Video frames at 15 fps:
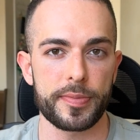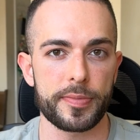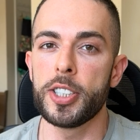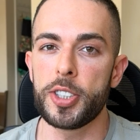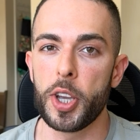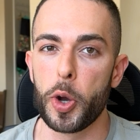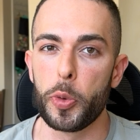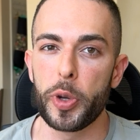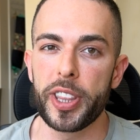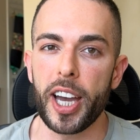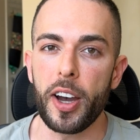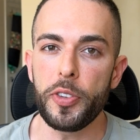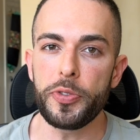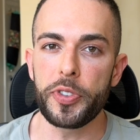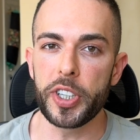So
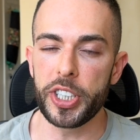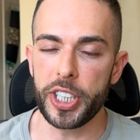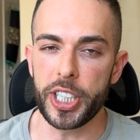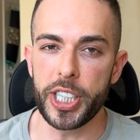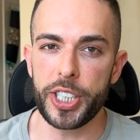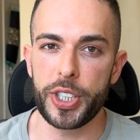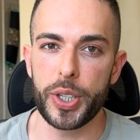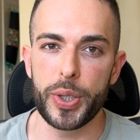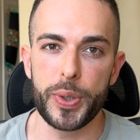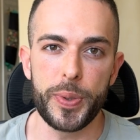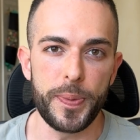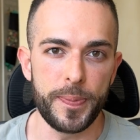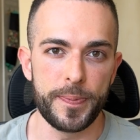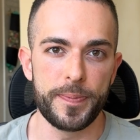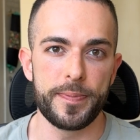without further
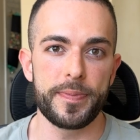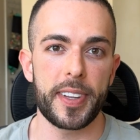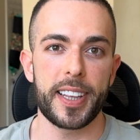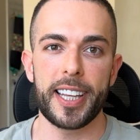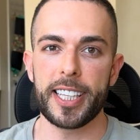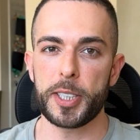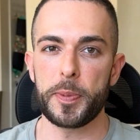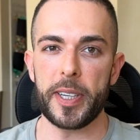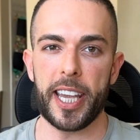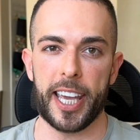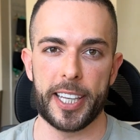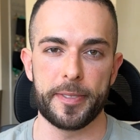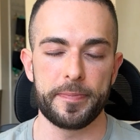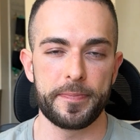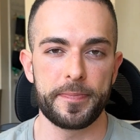ado, let's
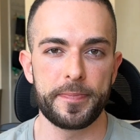begin.